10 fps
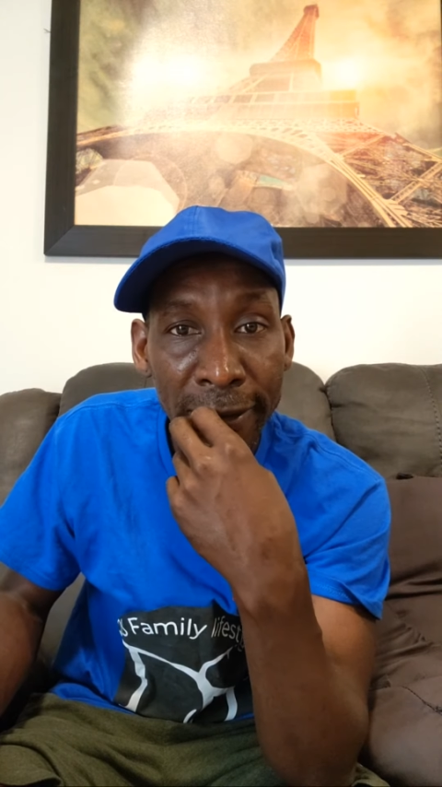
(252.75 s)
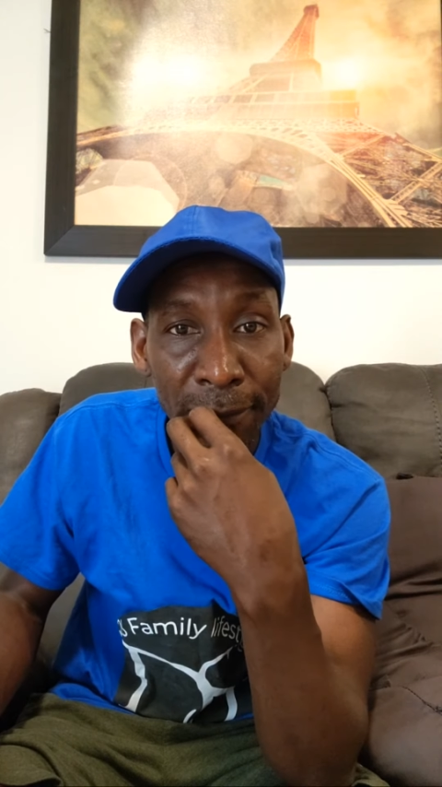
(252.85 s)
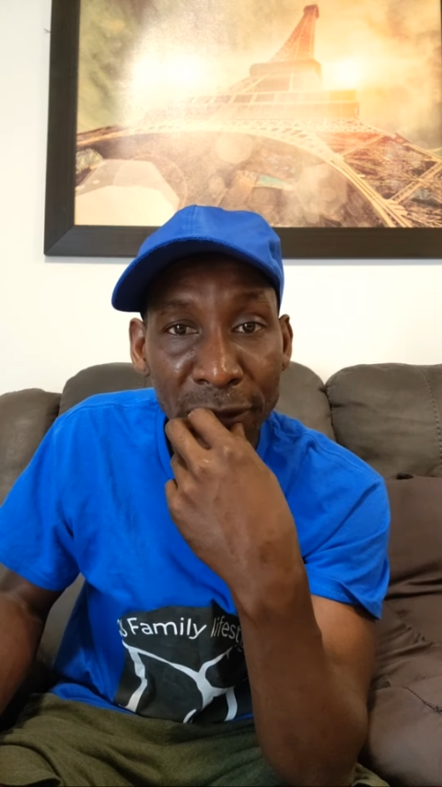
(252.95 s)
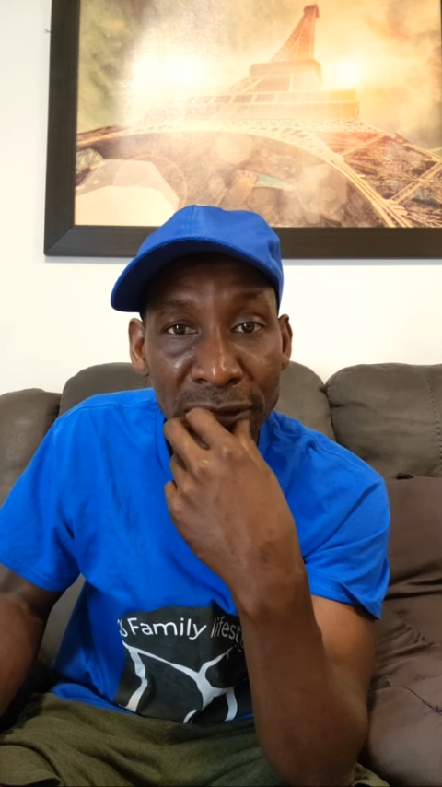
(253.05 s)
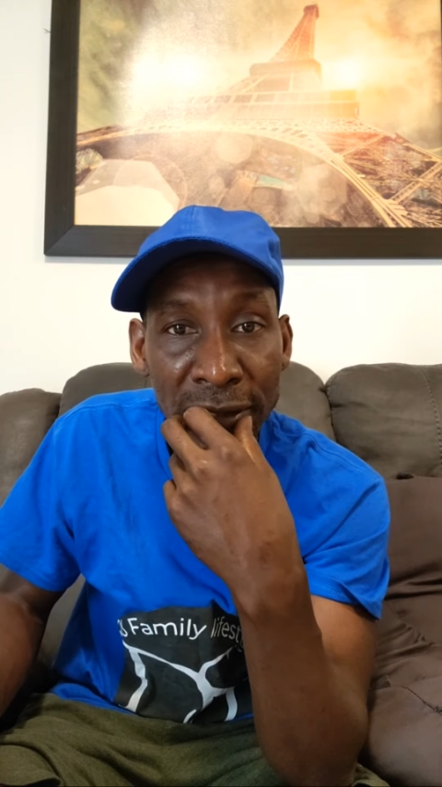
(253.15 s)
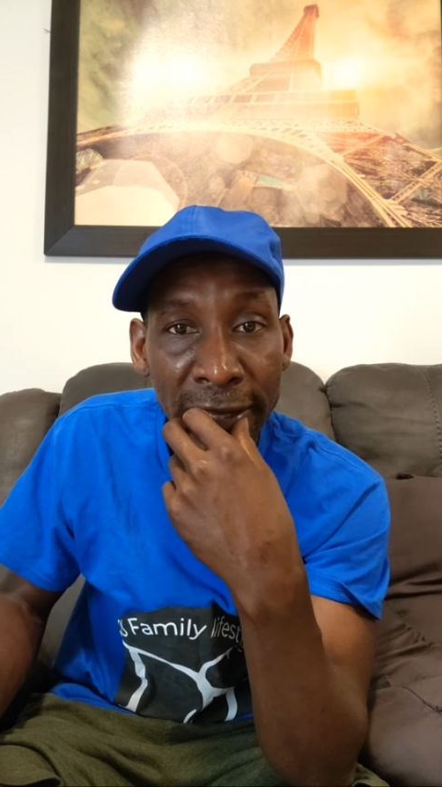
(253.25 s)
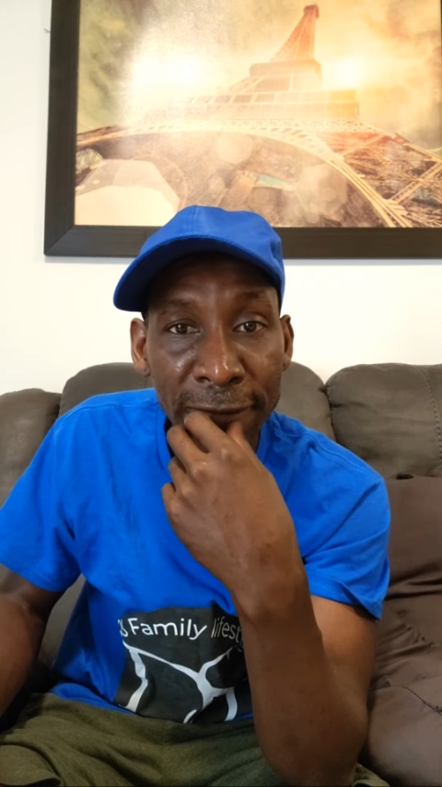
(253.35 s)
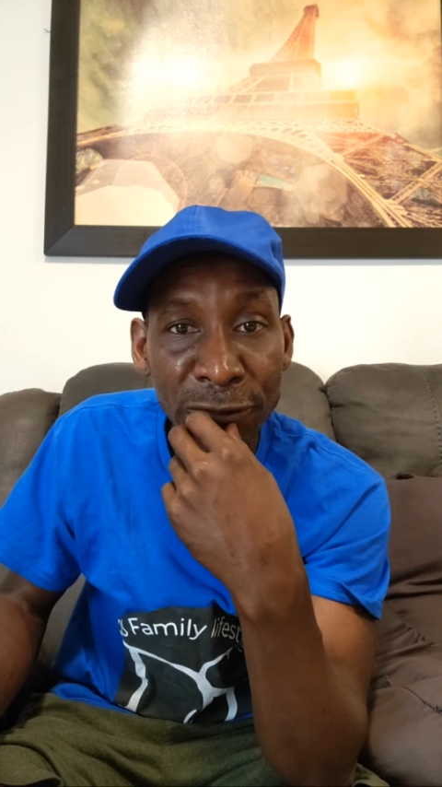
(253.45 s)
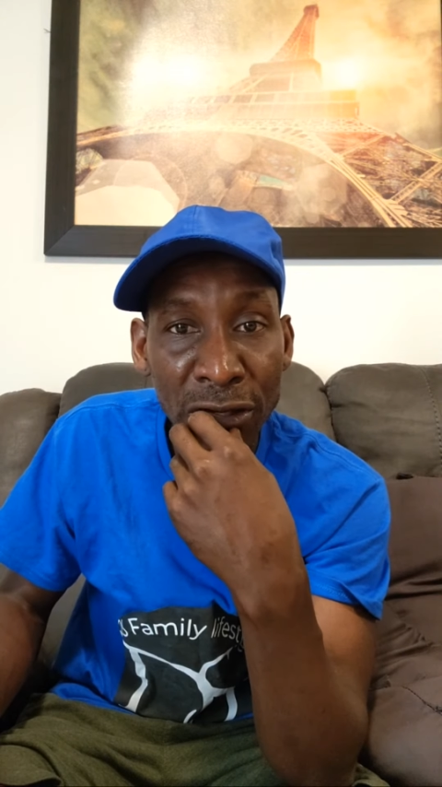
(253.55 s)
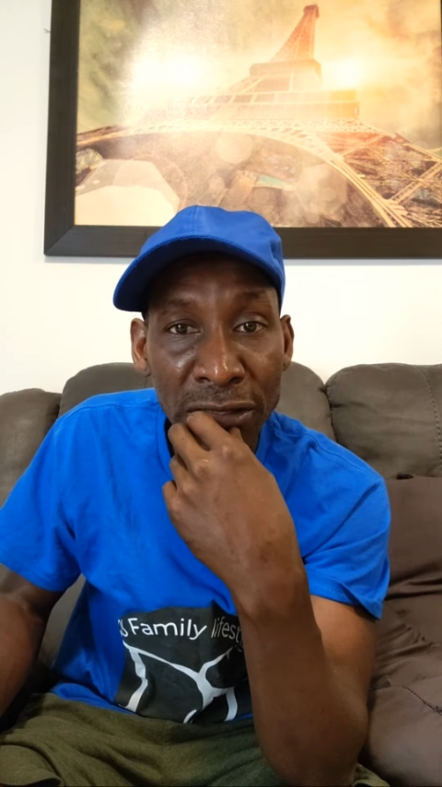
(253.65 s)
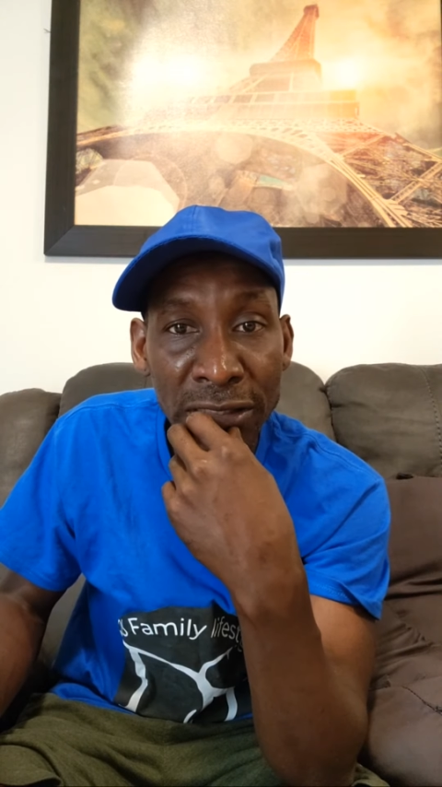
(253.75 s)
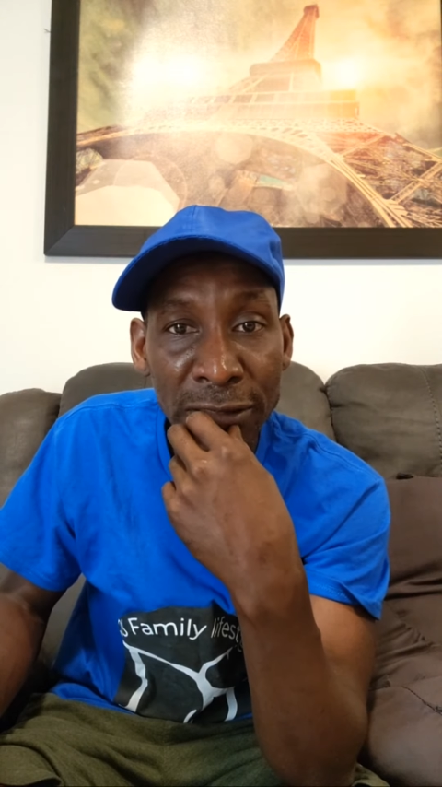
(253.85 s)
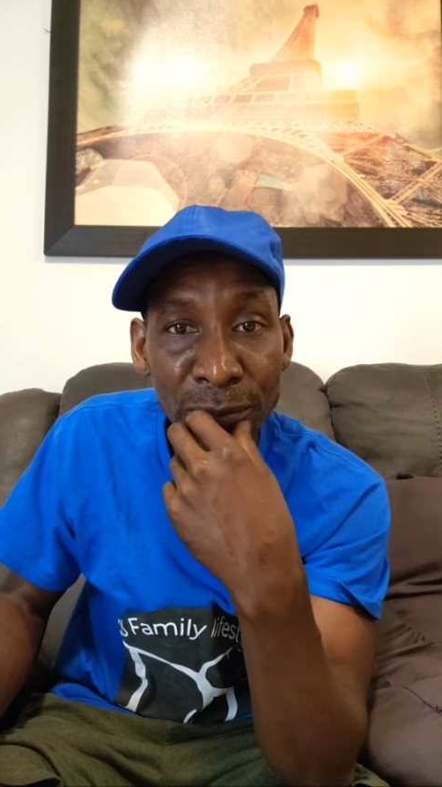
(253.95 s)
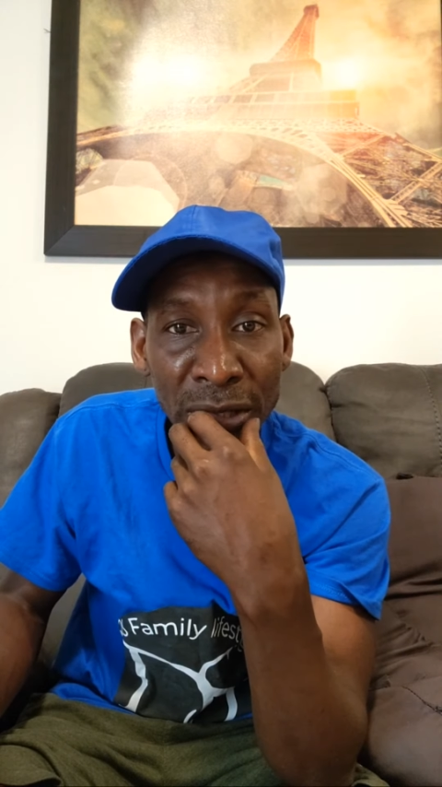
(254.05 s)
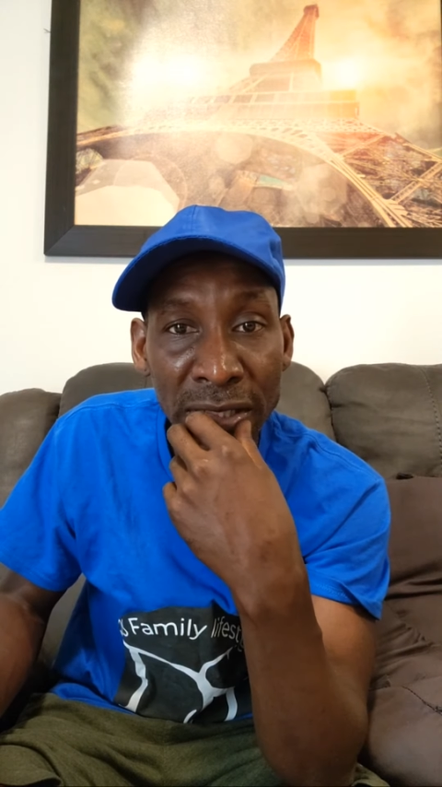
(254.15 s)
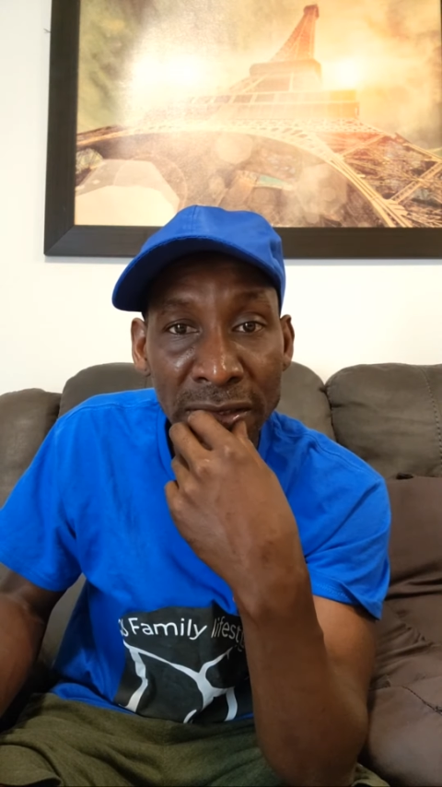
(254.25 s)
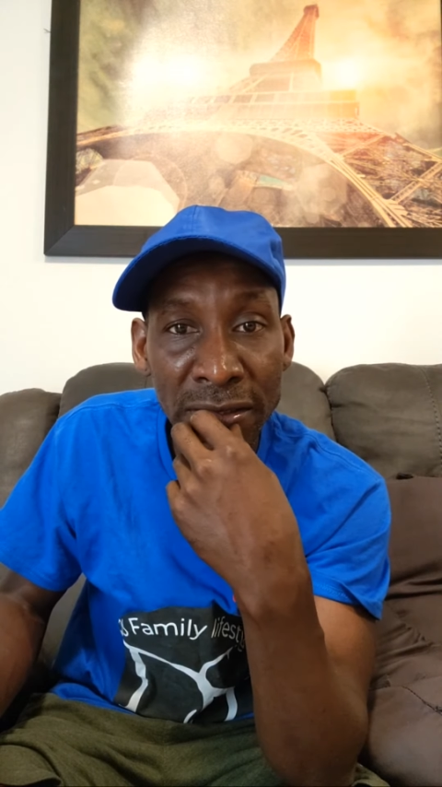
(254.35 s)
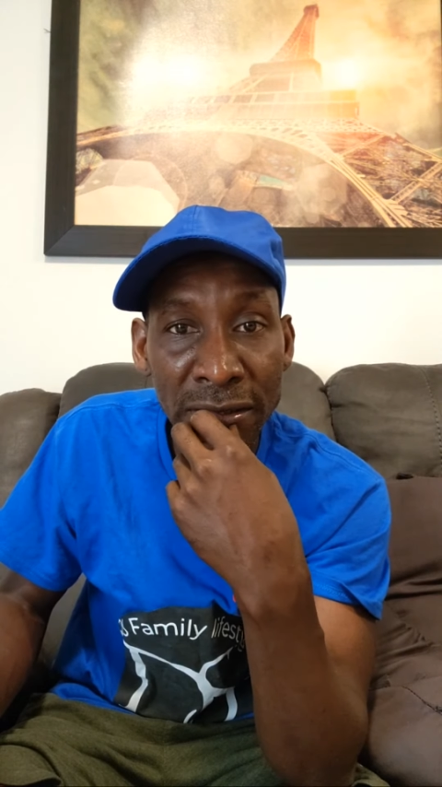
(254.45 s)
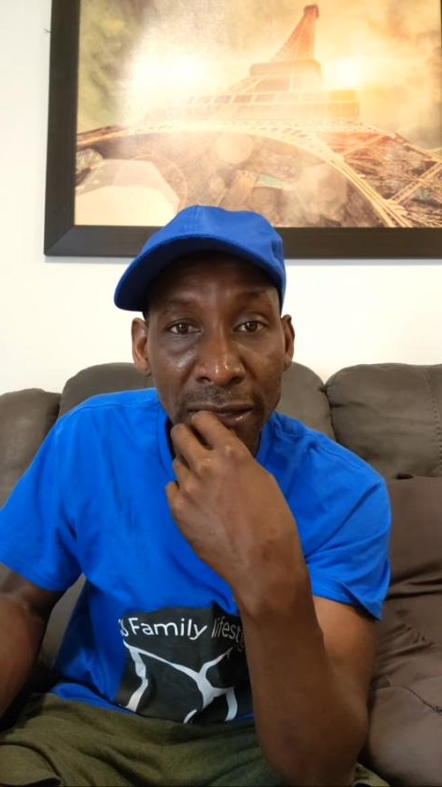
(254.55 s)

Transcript: Bless life journey says bless,